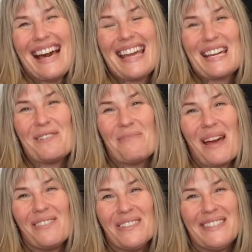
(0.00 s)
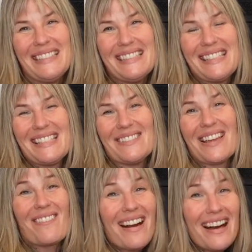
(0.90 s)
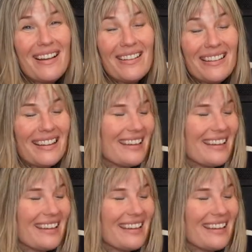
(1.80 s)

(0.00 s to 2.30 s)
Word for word: I hope everyone is doing well.